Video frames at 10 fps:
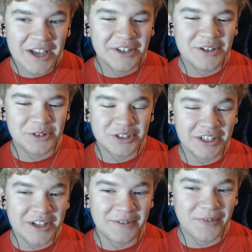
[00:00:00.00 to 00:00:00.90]
Dude,
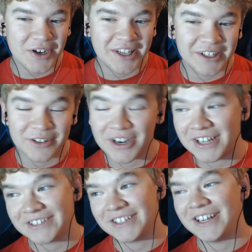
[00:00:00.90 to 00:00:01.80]
Sunny's fucking
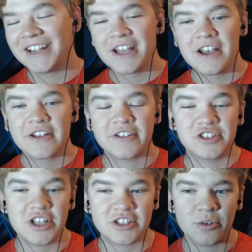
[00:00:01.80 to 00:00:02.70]
crazy. So
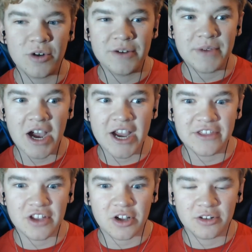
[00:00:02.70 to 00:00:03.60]
she's the one behind
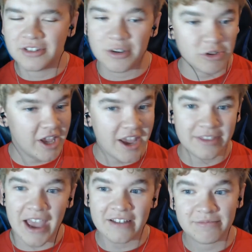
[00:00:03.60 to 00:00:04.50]
the... Okay,
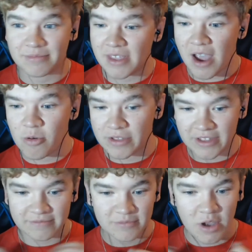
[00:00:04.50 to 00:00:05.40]
that, that was...
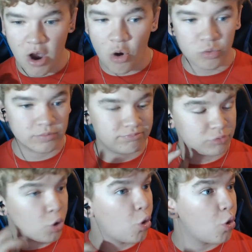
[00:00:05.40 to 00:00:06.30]
Oh,
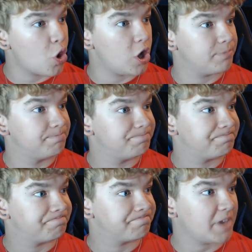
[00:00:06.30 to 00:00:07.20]
cool.
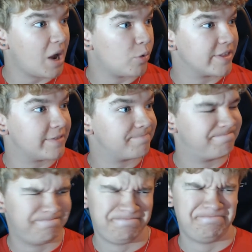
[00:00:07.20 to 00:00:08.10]
That was...
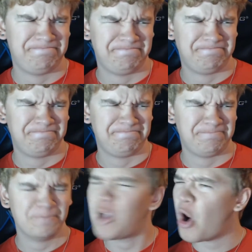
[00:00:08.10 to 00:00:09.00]

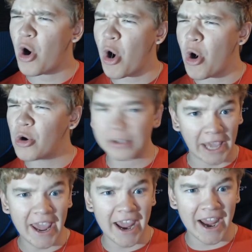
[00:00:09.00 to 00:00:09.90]

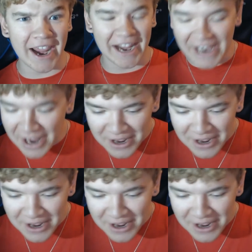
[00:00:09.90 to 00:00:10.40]
Okay.